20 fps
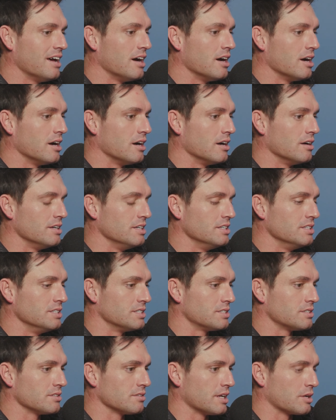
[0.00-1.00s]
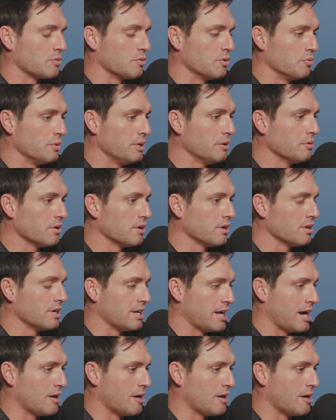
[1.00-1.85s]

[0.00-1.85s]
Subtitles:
is like when we were in